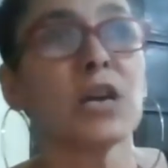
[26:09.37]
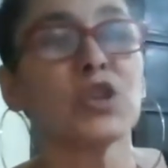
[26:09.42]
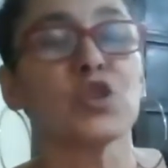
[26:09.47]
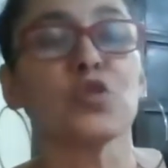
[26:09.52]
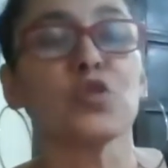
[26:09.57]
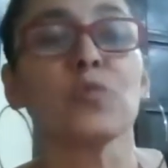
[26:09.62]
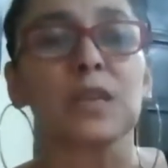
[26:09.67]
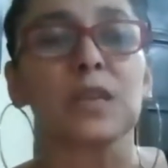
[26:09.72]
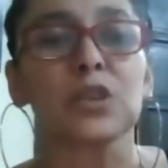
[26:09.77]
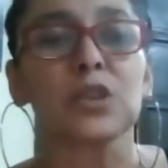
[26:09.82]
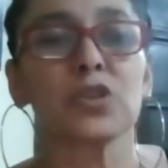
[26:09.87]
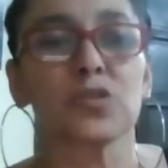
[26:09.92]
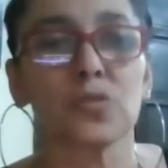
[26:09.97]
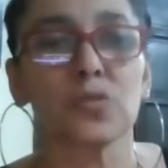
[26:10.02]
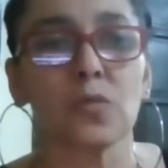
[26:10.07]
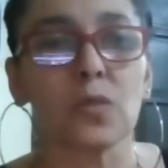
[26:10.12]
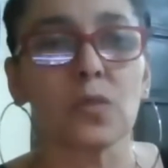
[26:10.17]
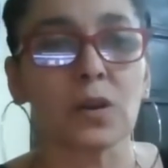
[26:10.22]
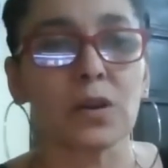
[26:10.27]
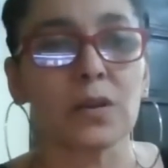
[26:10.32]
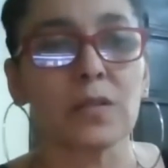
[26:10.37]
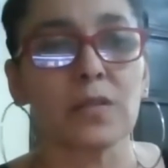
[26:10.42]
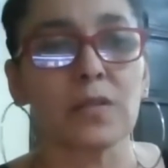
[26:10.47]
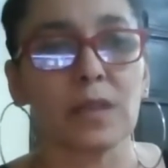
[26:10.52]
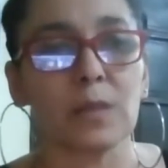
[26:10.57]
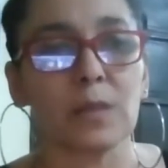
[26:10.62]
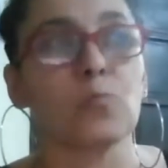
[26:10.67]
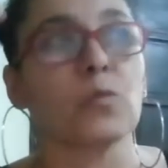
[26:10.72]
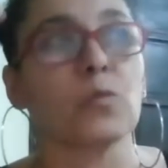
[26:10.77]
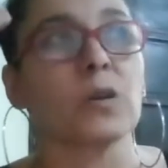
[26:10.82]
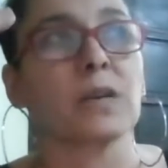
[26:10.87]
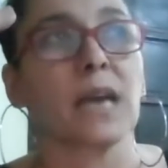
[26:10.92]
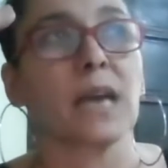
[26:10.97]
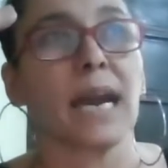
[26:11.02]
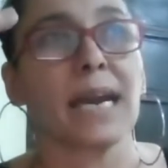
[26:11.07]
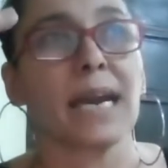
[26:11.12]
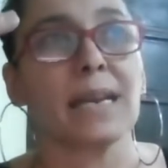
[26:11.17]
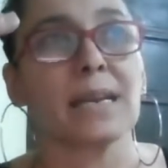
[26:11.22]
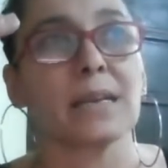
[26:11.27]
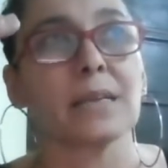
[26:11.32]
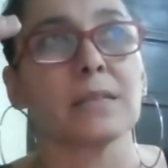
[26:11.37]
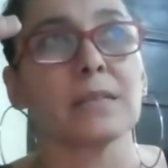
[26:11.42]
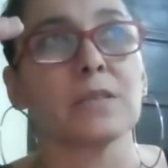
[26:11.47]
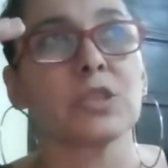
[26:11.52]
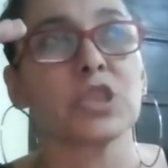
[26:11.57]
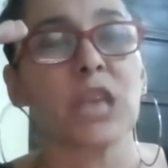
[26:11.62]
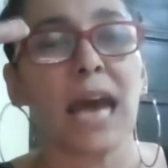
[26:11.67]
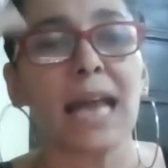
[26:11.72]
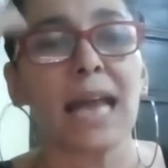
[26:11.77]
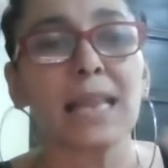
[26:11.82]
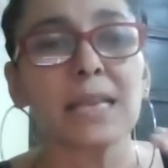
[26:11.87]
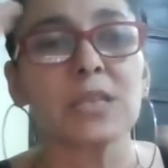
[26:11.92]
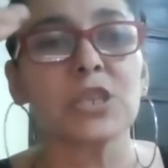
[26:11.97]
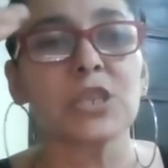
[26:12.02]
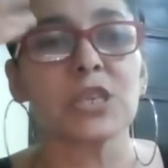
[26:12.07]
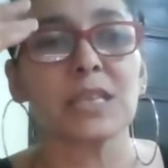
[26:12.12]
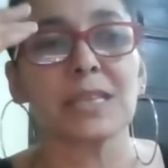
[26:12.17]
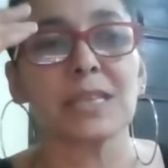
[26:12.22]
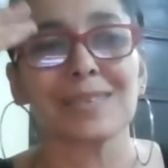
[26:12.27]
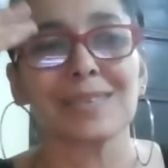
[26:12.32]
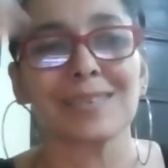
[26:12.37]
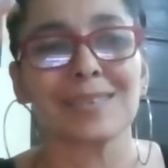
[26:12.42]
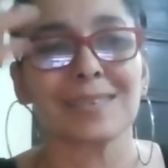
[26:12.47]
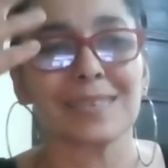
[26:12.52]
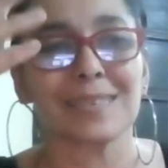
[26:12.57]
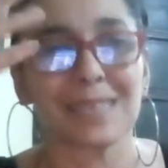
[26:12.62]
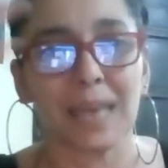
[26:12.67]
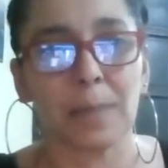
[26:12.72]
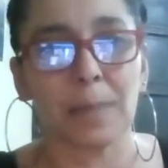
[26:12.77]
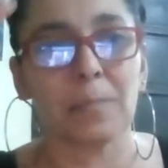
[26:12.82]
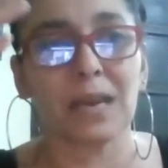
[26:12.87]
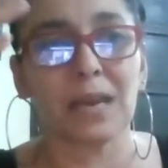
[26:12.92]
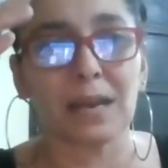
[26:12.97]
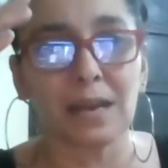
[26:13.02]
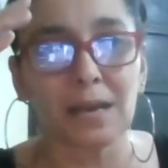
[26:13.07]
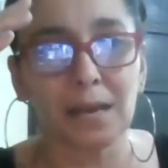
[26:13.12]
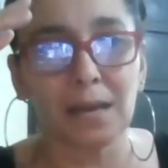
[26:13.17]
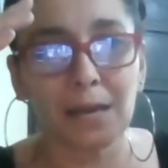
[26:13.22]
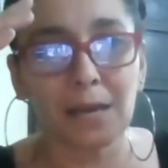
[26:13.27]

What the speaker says: to ensure that we're kind of challenging the systemic